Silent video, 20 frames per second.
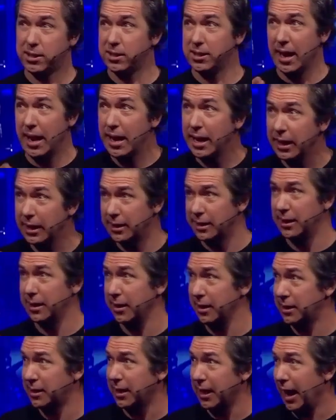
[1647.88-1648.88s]
saying to
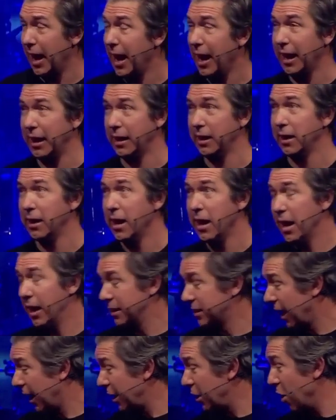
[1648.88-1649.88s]
this guy
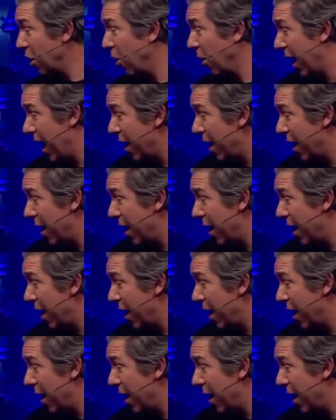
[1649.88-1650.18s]
is I know